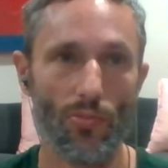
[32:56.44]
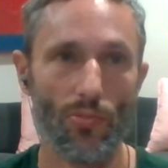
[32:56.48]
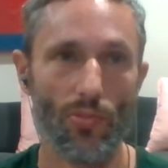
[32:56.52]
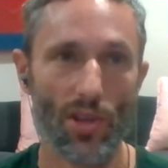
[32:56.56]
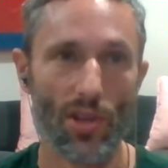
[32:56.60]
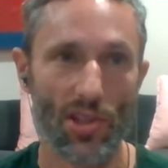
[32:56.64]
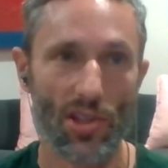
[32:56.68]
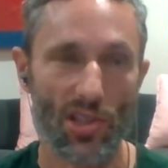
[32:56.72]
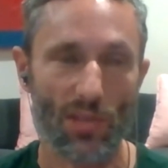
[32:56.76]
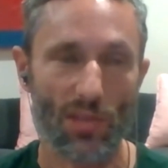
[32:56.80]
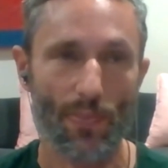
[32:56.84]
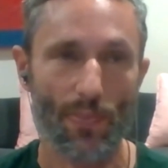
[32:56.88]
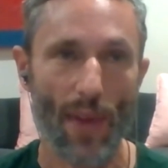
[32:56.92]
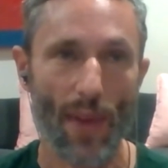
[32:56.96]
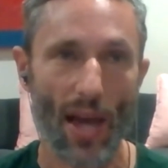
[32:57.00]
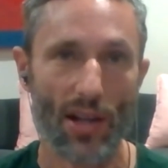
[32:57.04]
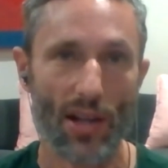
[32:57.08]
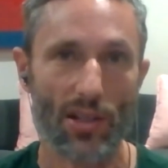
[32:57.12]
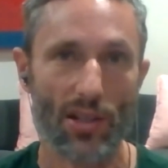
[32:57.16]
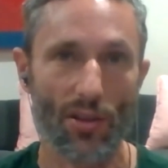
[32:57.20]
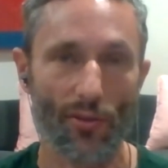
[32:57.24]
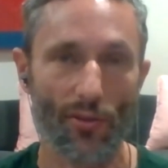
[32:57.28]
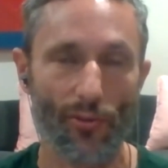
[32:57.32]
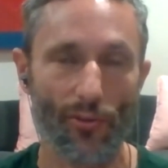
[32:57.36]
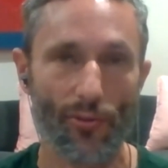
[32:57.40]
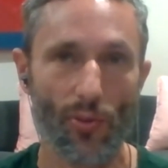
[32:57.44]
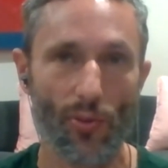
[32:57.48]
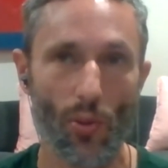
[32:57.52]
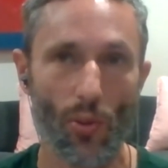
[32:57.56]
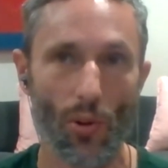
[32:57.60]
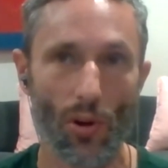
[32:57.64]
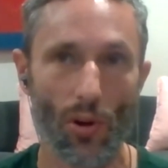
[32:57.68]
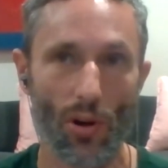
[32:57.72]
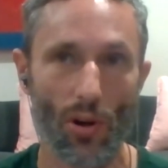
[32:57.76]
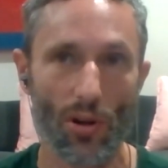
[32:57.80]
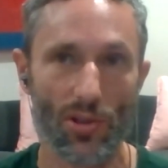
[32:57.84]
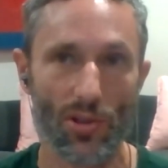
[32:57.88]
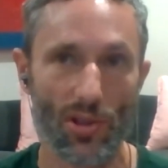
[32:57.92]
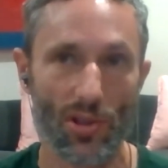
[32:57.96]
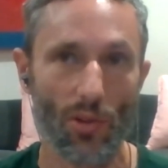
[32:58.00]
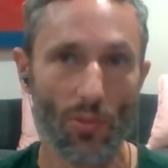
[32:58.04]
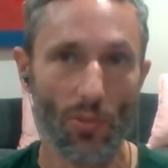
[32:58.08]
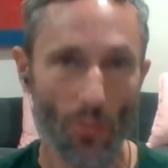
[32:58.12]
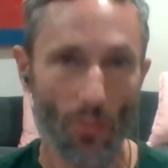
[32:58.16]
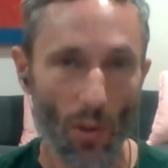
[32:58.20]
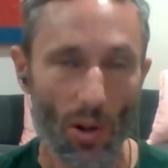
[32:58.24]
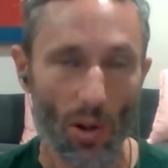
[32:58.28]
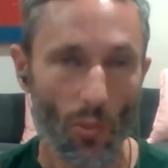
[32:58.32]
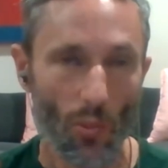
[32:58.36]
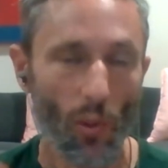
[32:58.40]
respect for, so
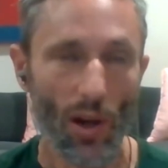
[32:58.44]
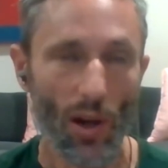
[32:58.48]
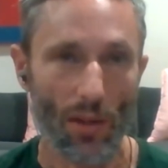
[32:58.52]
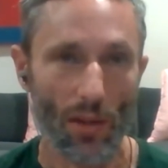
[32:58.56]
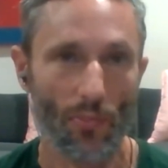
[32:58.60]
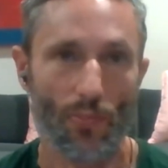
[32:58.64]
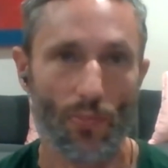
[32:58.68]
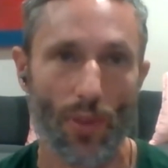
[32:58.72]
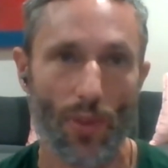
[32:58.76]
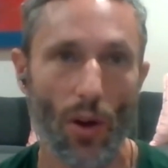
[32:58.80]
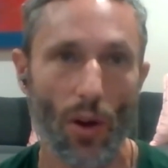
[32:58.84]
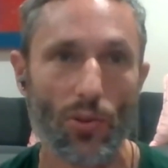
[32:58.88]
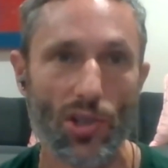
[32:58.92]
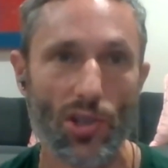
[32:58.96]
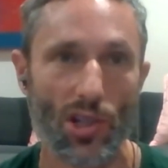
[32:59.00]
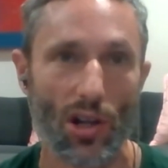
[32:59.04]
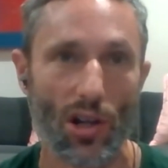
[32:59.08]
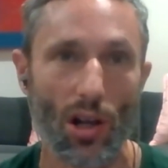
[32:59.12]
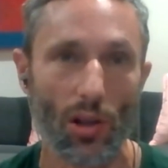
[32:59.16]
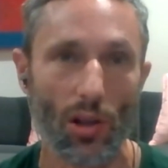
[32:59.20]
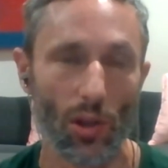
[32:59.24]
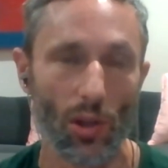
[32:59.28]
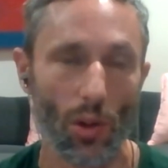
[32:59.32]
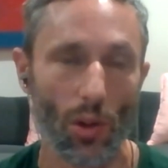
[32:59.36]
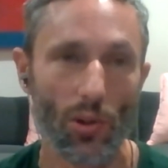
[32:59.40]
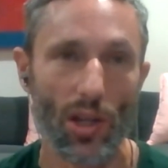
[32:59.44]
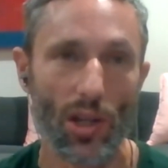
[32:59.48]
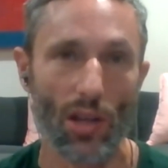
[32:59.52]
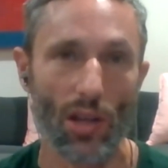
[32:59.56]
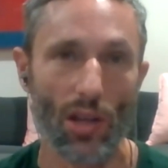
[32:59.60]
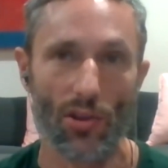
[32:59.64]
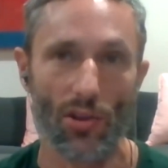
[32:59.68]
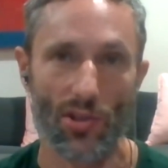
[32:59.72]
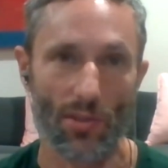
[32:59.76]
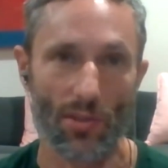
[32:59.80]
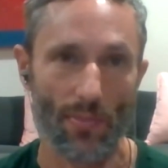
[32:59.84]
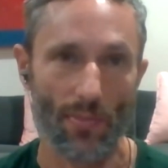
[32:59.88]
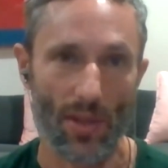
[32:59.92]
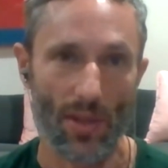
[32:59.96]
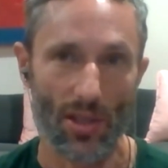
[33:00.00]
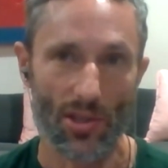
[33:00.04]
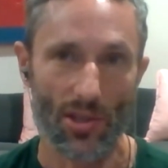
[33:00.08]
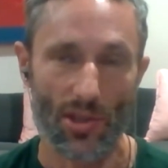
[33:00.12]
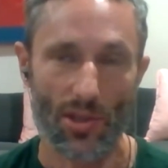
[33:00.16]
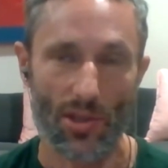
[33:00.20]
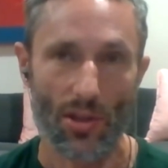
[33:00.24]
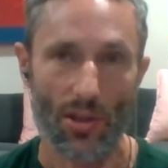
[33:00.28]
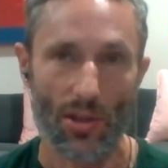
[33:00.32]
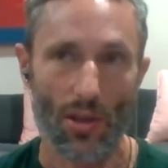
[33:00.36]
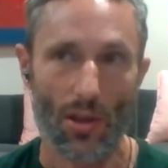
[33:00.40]
what post-colonialism
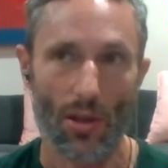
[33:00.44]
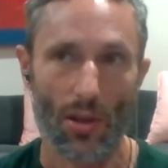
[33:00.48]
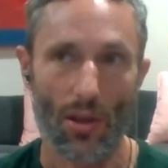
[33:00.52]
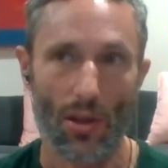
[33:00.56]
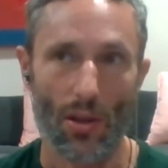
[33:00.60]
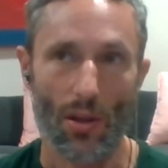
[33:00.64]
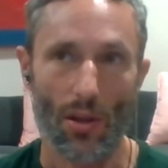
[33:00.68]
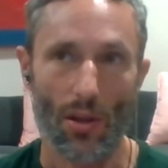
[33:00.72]
is,